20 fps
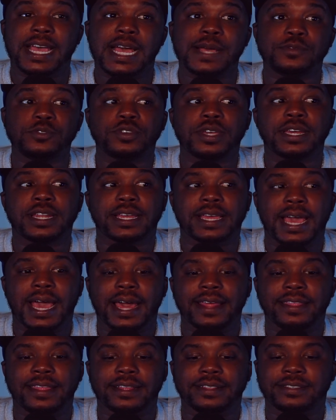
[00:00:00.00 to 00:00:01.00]
you get a guy
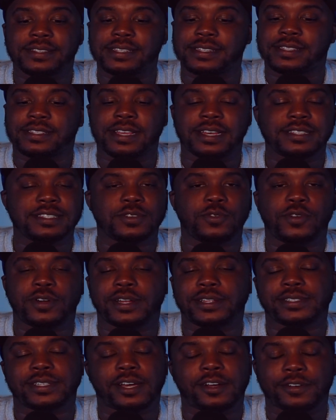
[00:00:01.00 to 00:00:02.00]
that just doesn't want
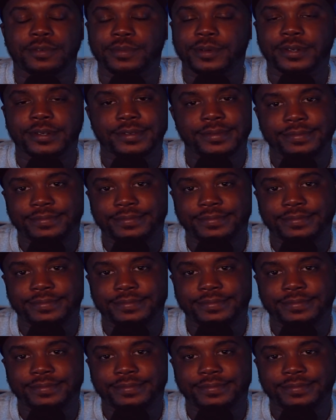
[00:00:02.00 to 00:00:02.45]
to talk, bro.